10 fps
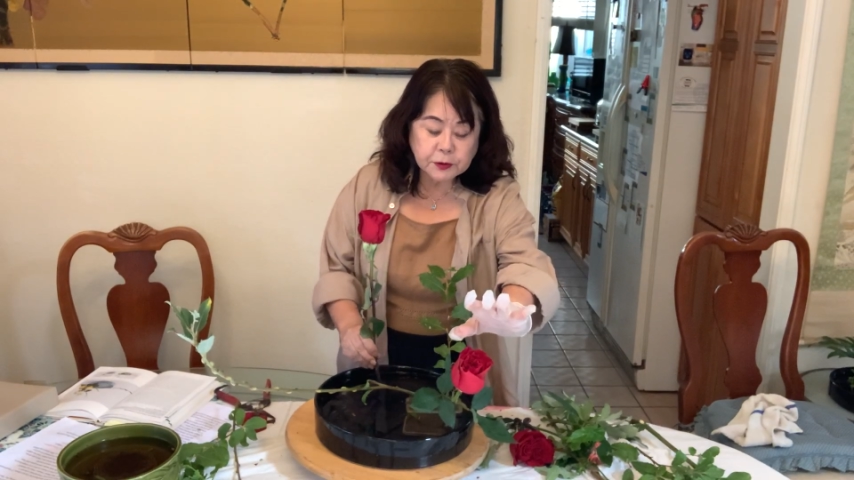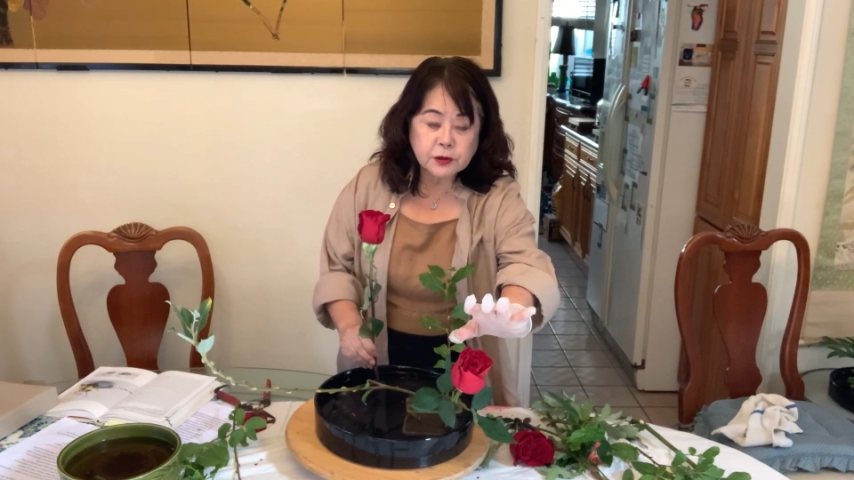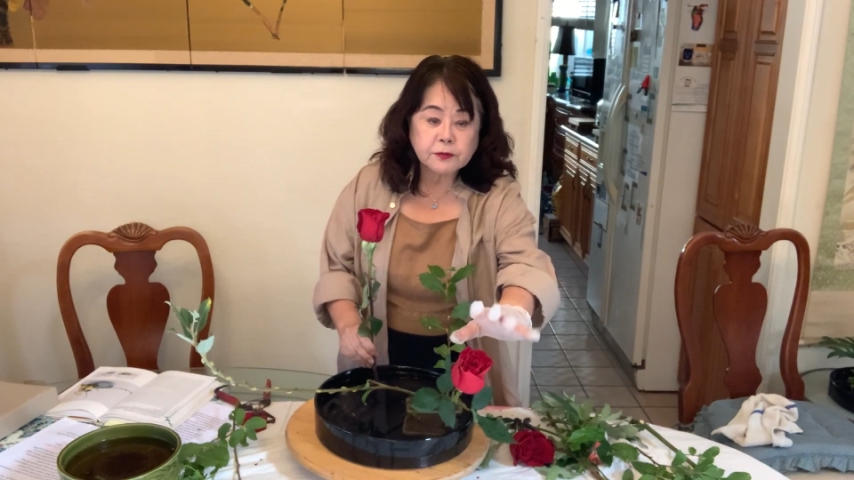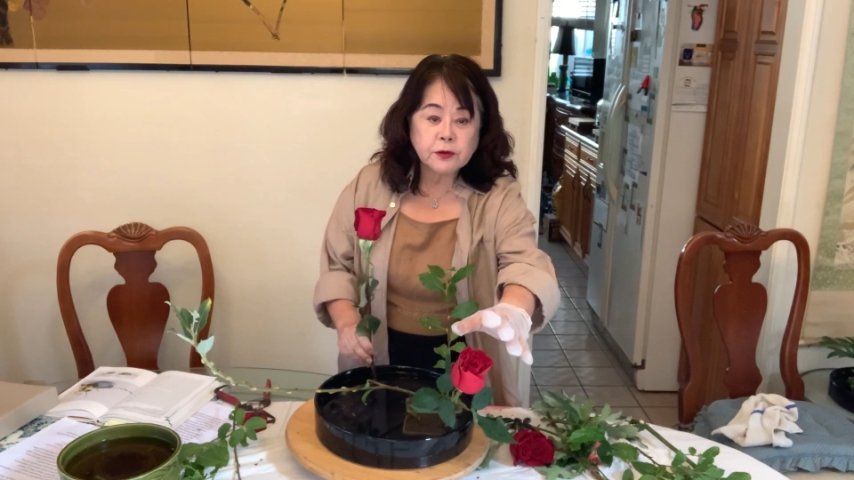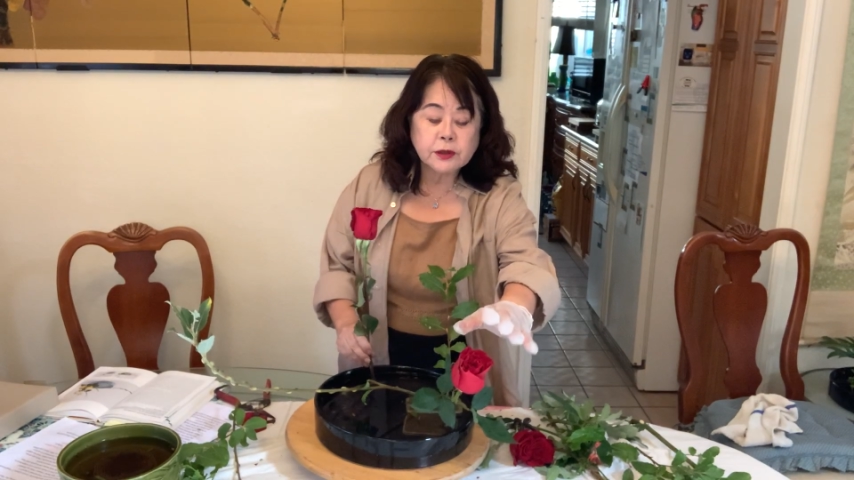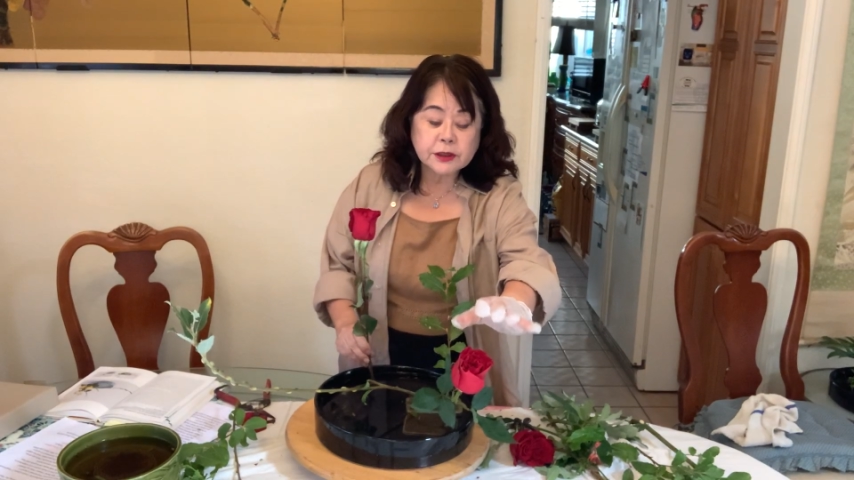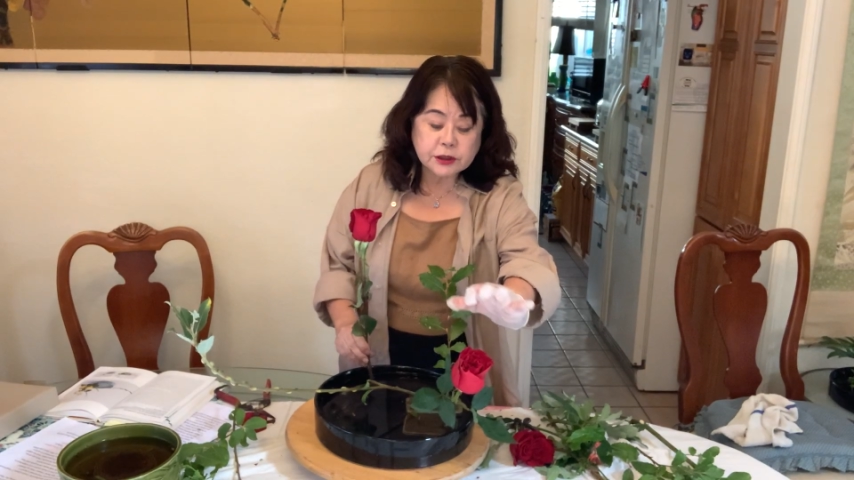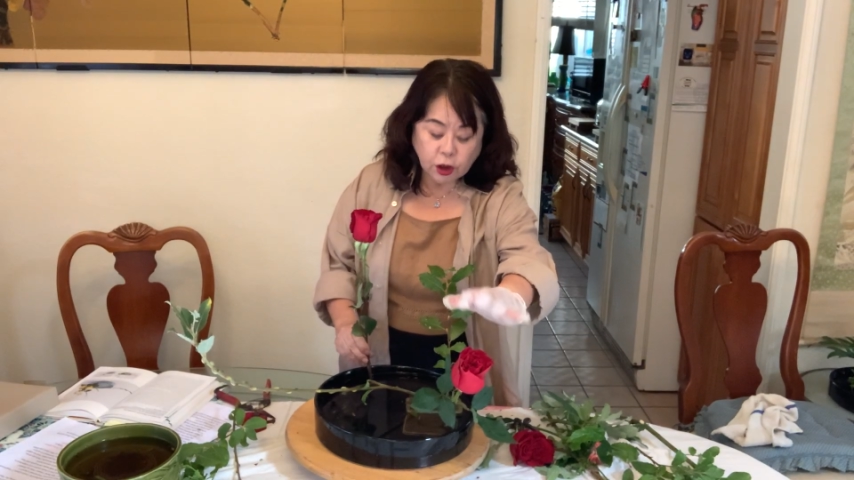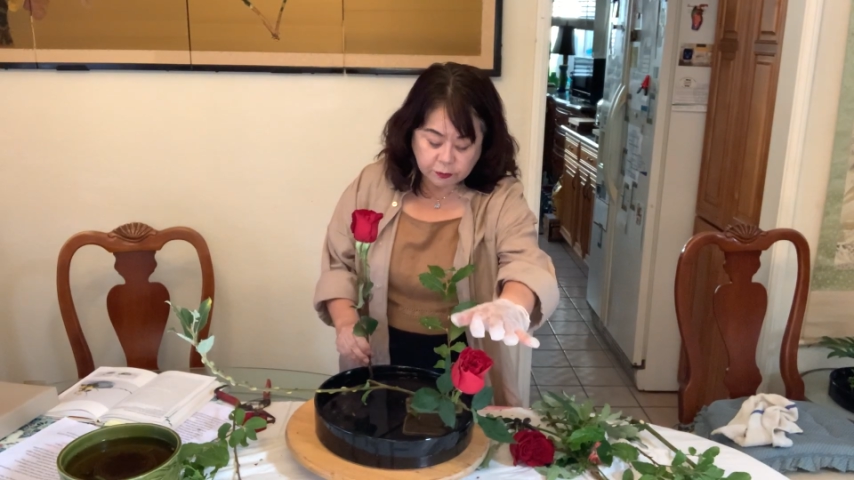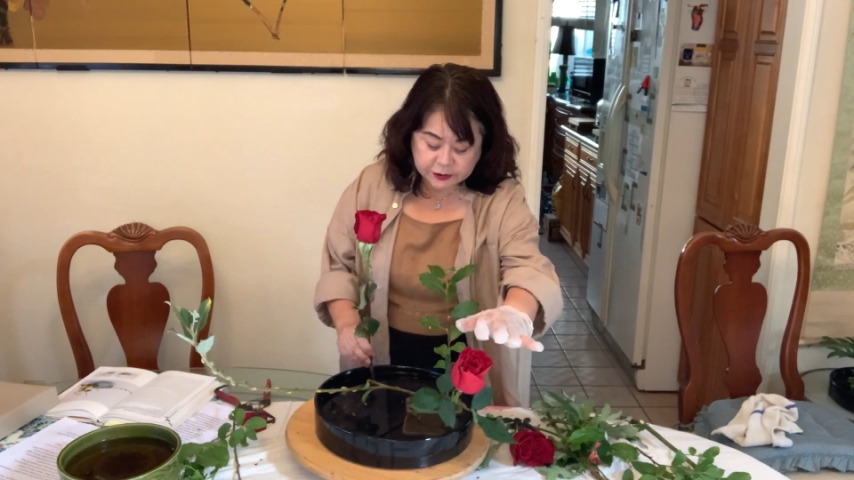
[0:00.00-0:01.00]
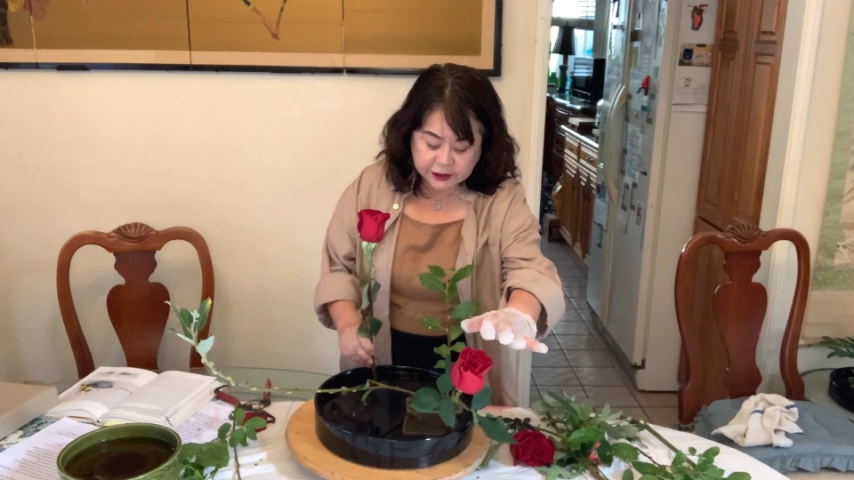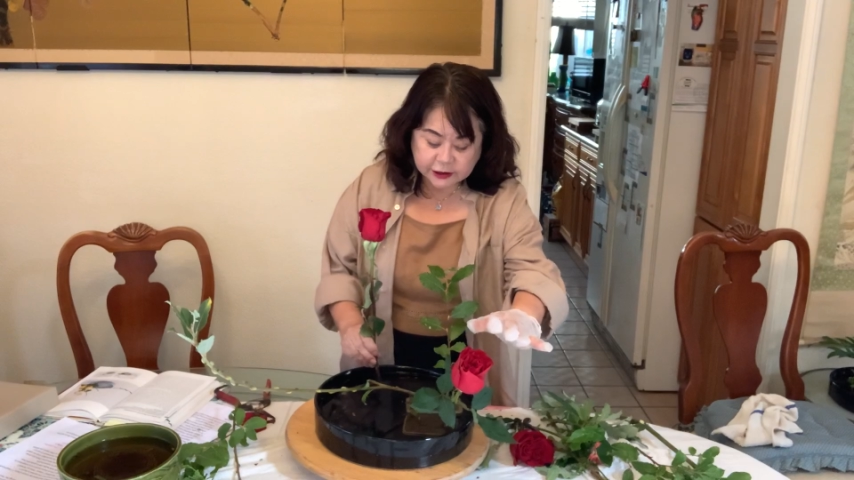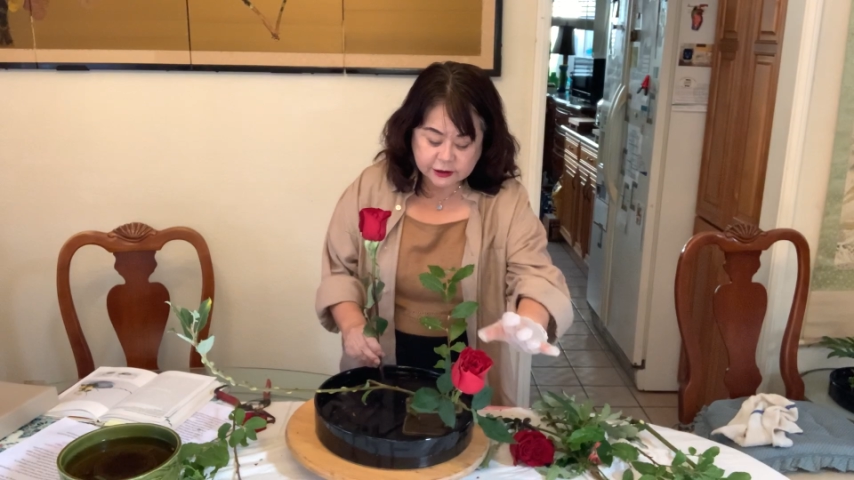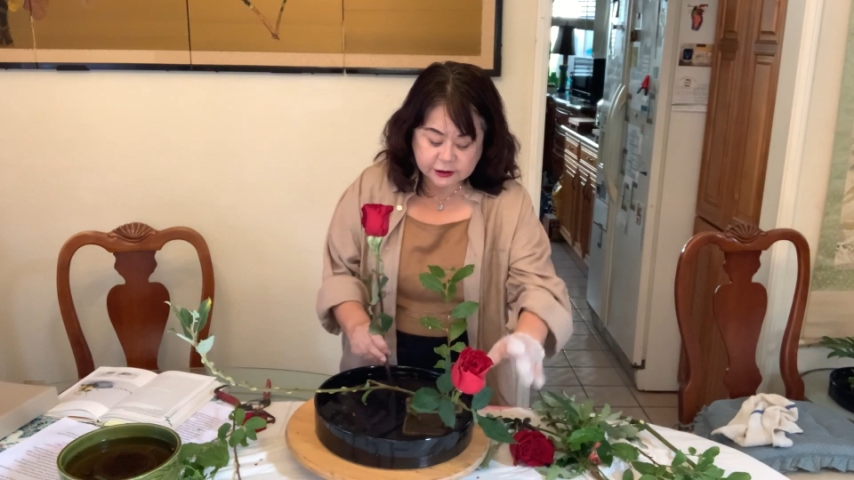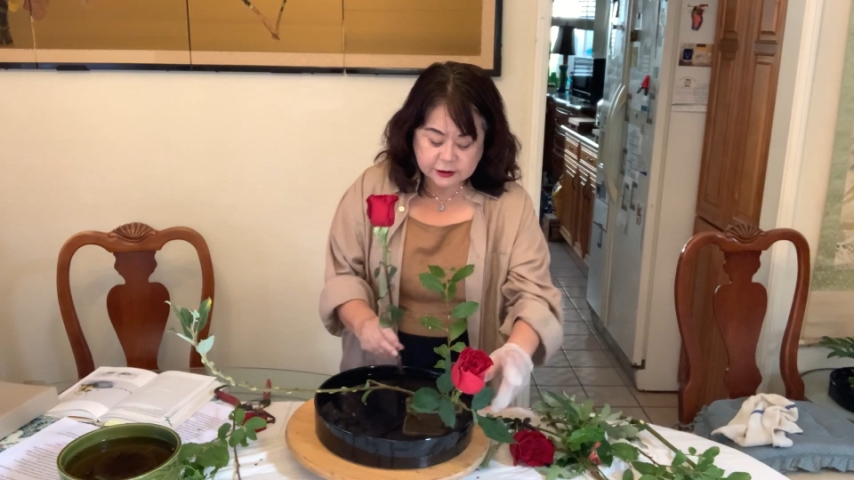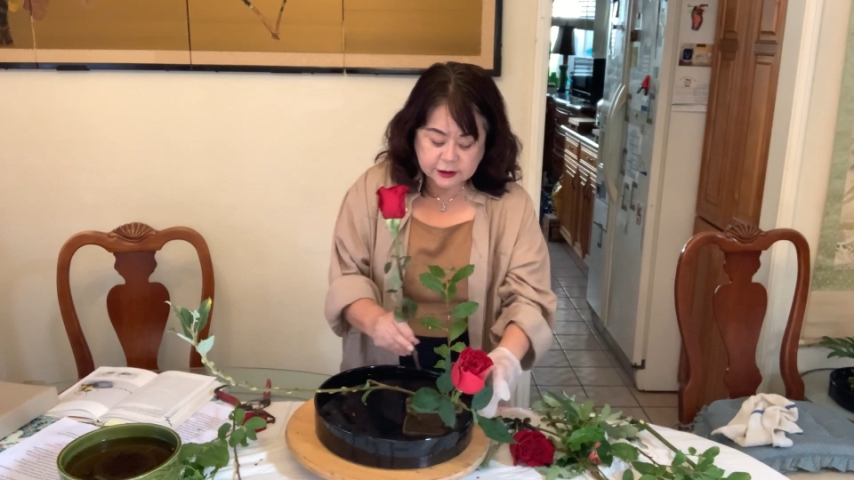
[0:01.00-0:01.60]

beautiful is object.